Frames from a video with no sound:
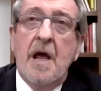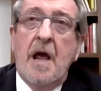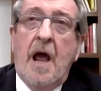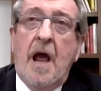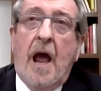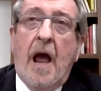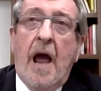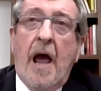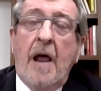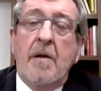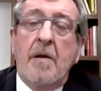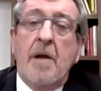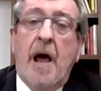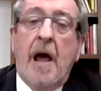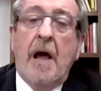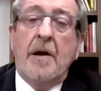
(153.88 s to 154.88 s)
And
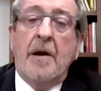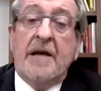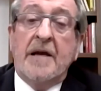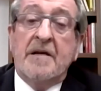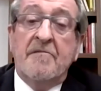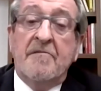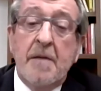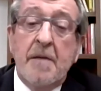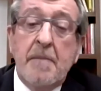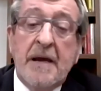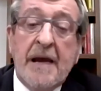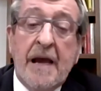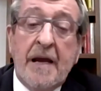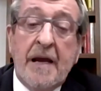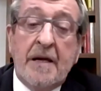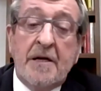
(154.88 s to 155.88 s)
at the very
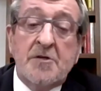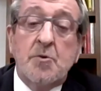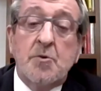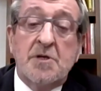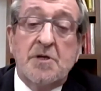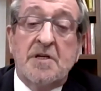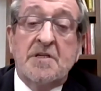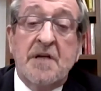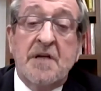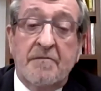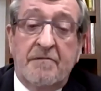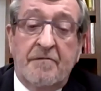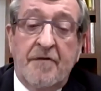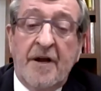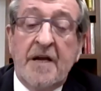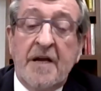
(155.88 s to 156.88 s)
beginning, this was a
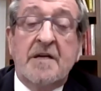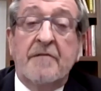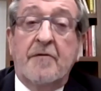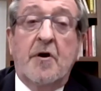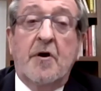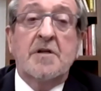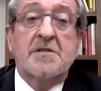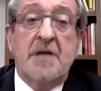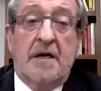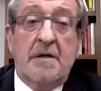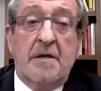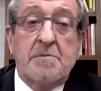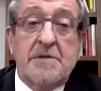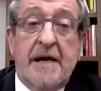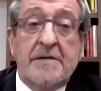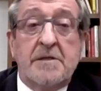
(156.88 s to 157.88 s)
very difficult
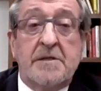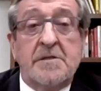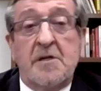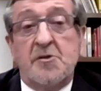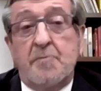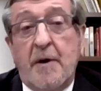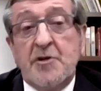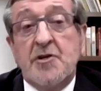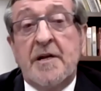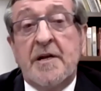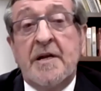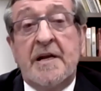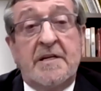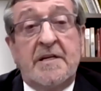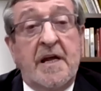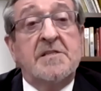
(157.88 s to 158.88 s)
circumstances, especially in
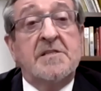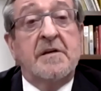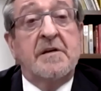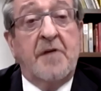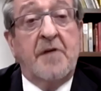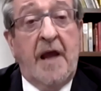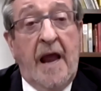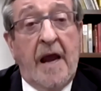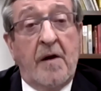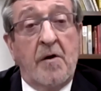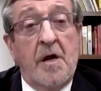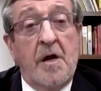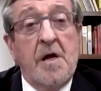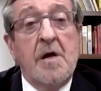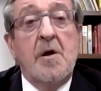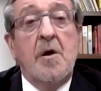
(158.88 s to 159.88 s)
intensive care,
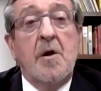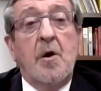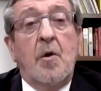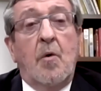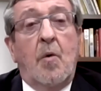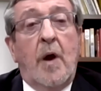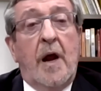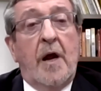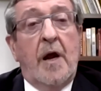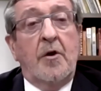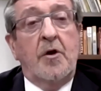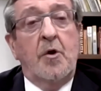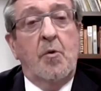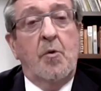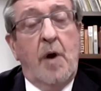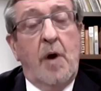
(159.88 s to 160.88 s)
where
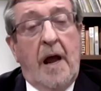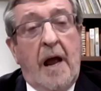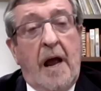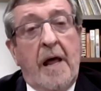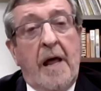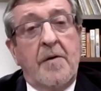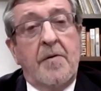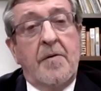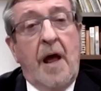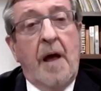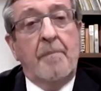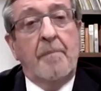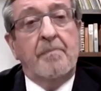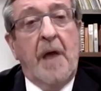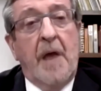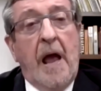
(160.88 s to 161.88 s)
you had
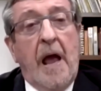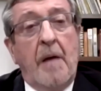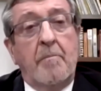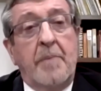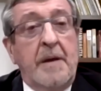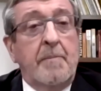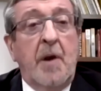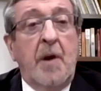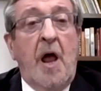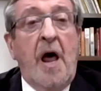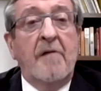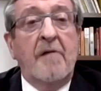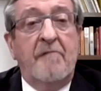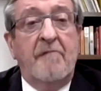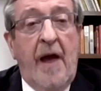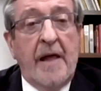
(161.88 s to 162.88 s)
people
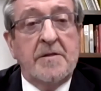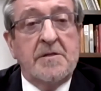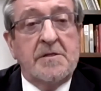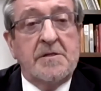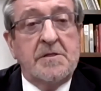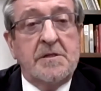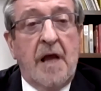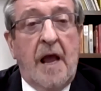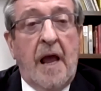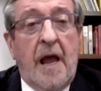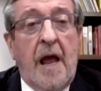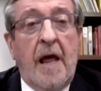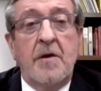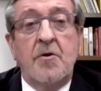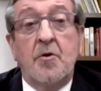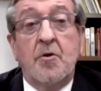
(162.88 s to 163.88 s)
on vents,
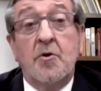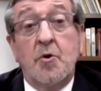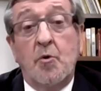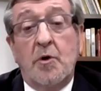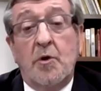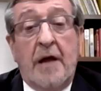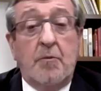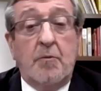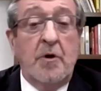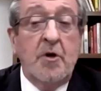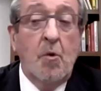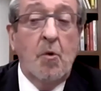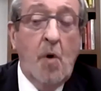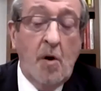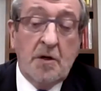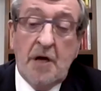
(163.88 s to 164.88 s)
and you knew that when you
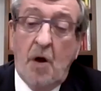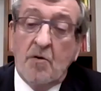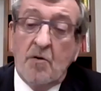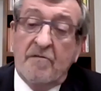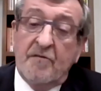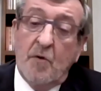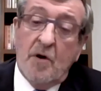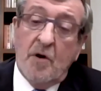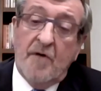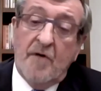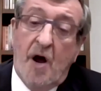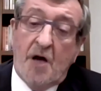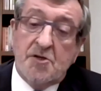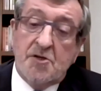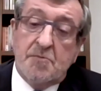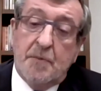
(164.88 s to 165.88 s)
walked down the floor of a
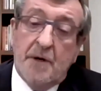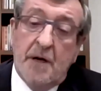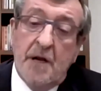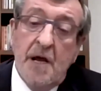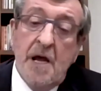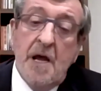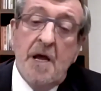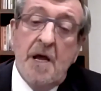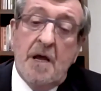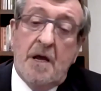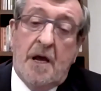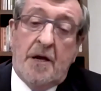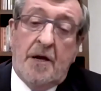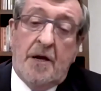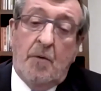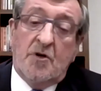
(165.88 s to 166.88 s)
hospital
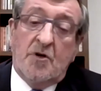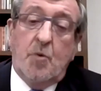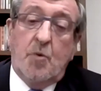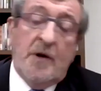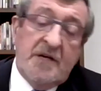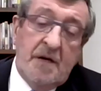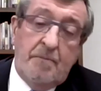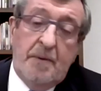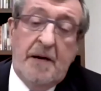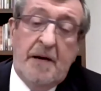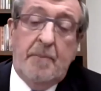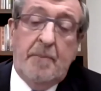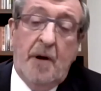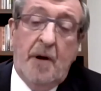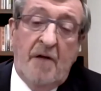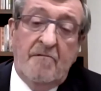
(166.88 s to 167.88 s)
and there were 20
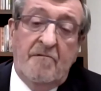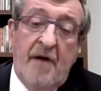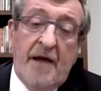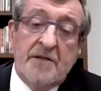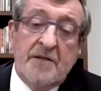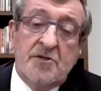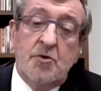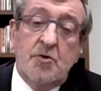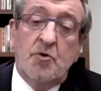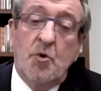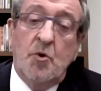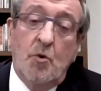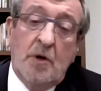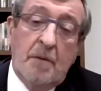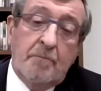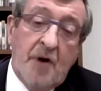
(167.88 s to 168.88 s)
people on vents, you knew
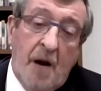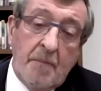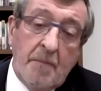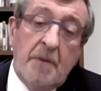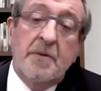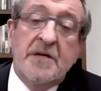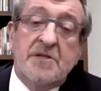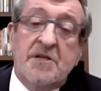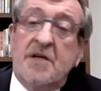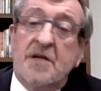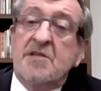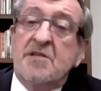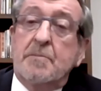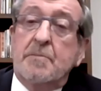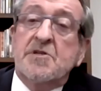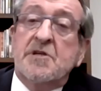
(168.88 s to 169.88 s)
that probably
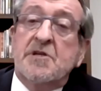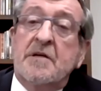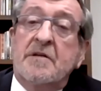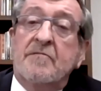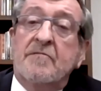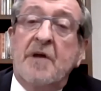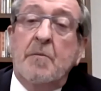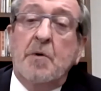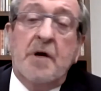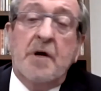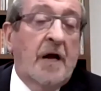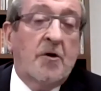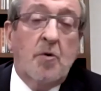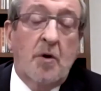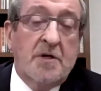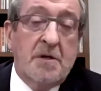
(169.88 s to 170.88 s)
60% of them were not
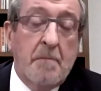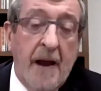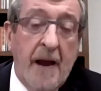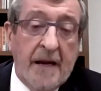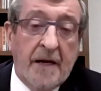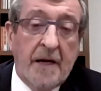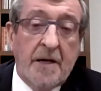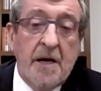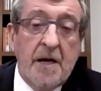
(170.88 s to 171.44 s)
going to make it.